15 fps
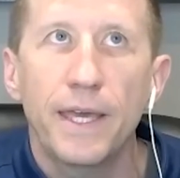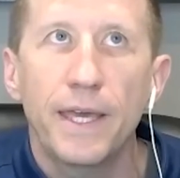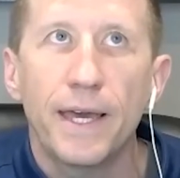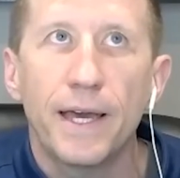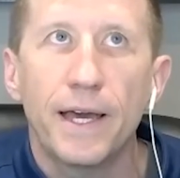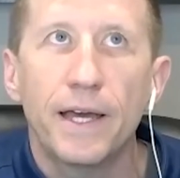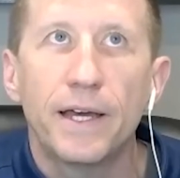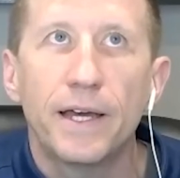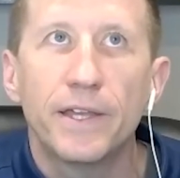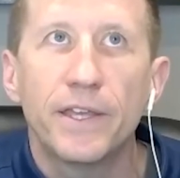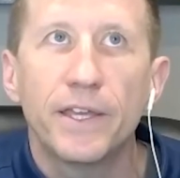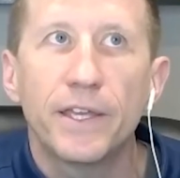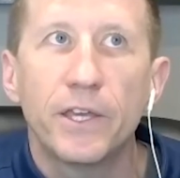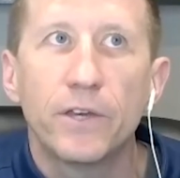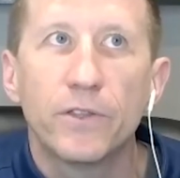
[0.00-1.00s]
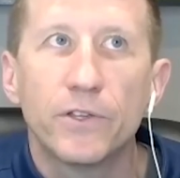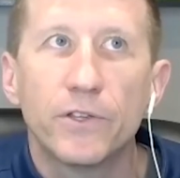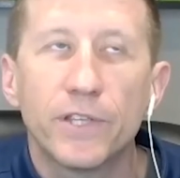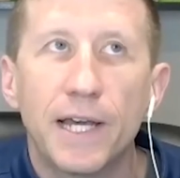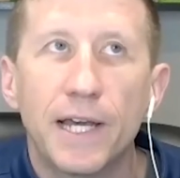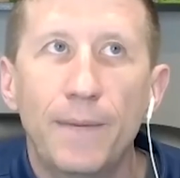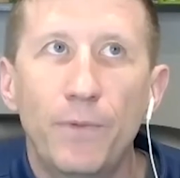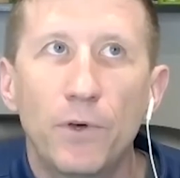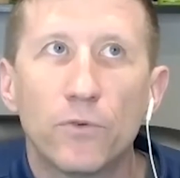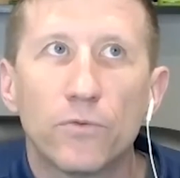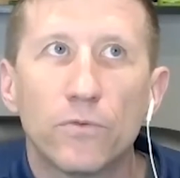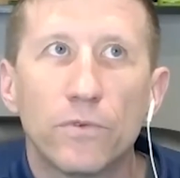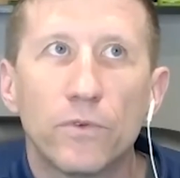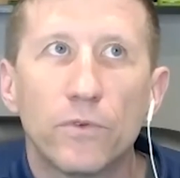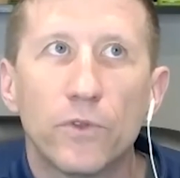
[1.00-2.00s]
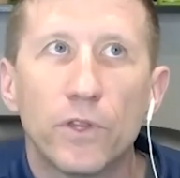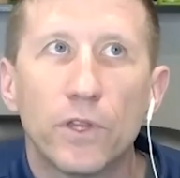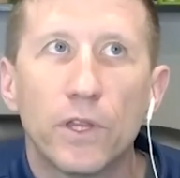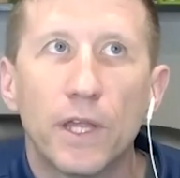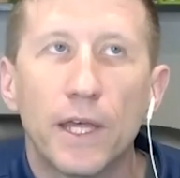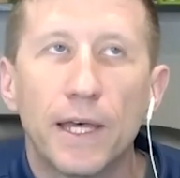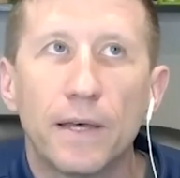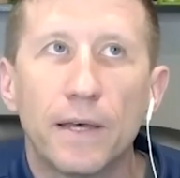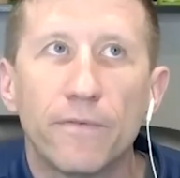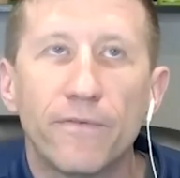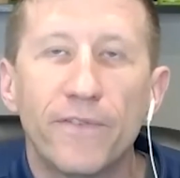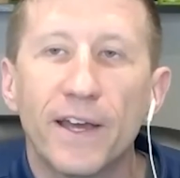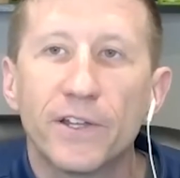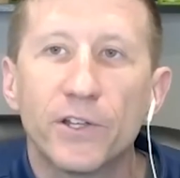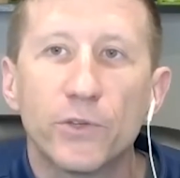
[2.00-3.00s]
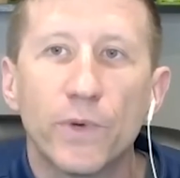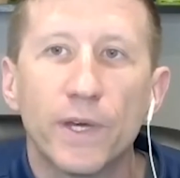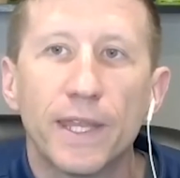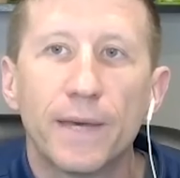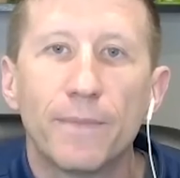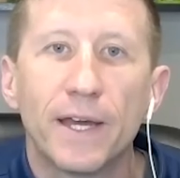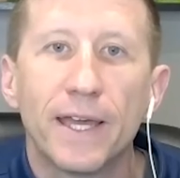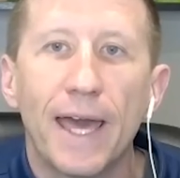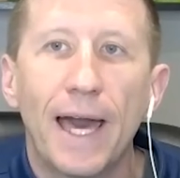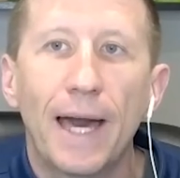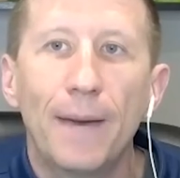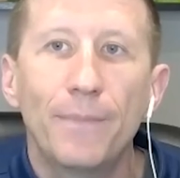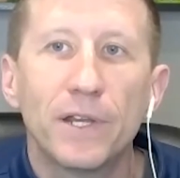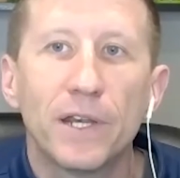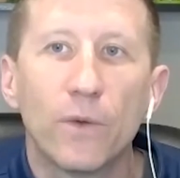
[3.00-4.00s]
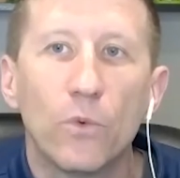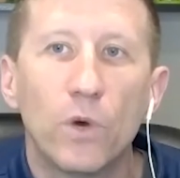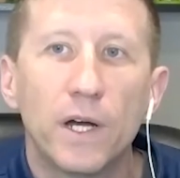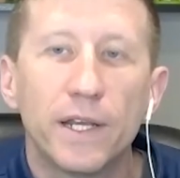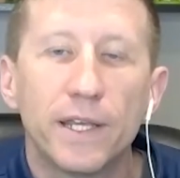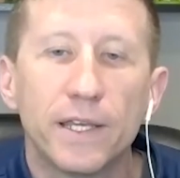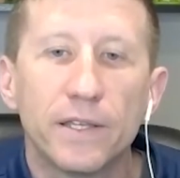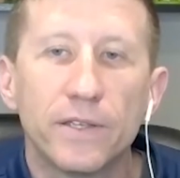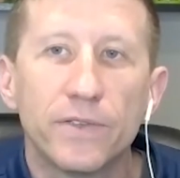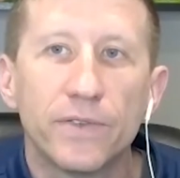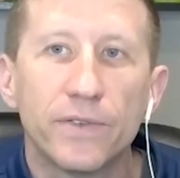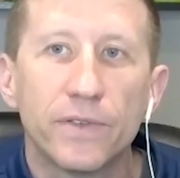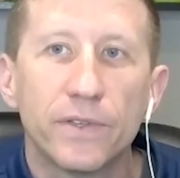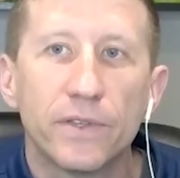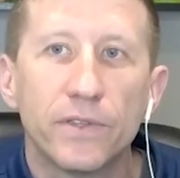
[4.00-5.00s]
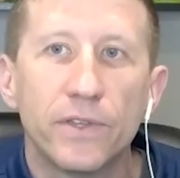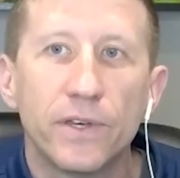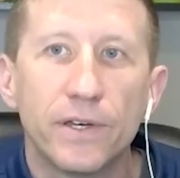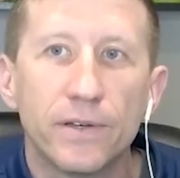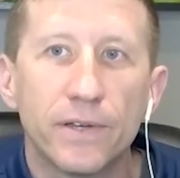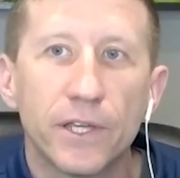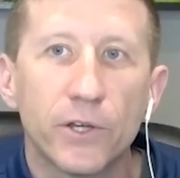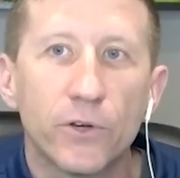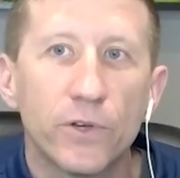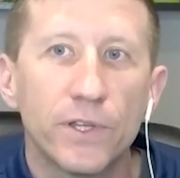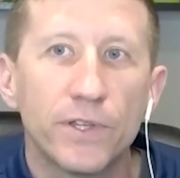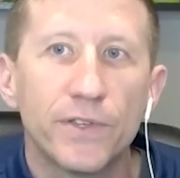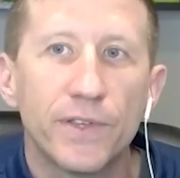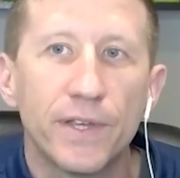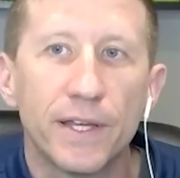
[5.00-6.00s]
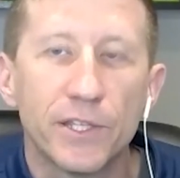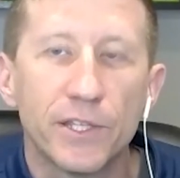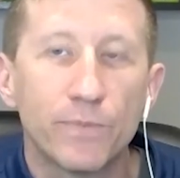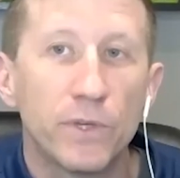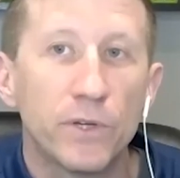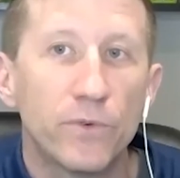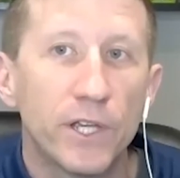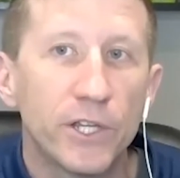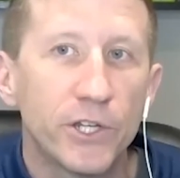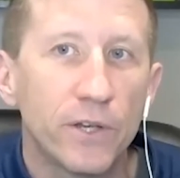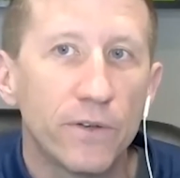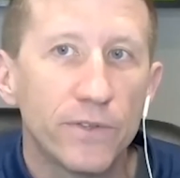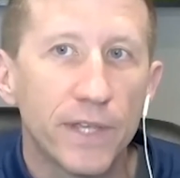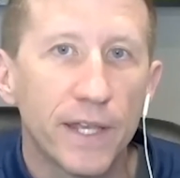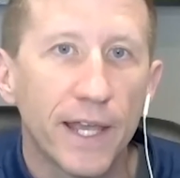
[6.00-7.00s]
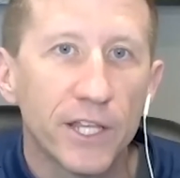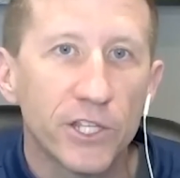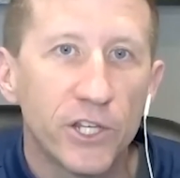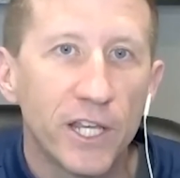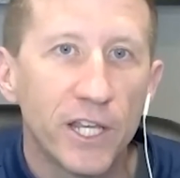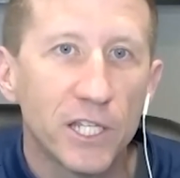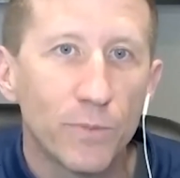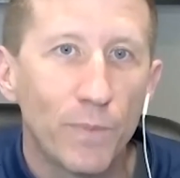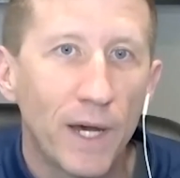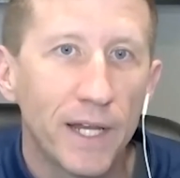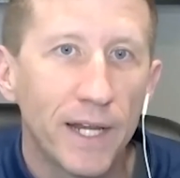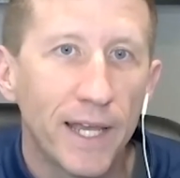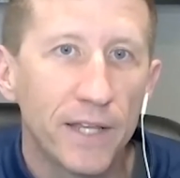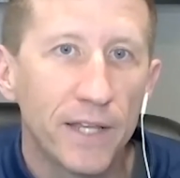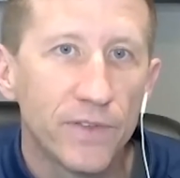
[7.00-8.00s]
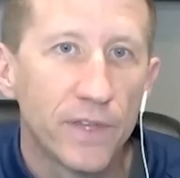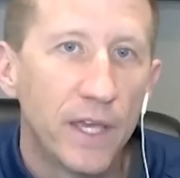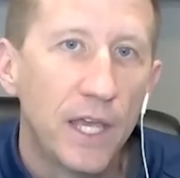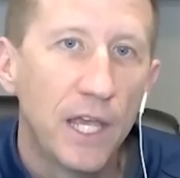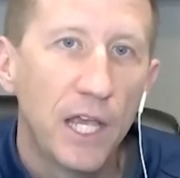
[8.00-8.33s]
Yeah, I think there's a couple factors why that might happen, and one is the increased split ratios that XGS-PON has.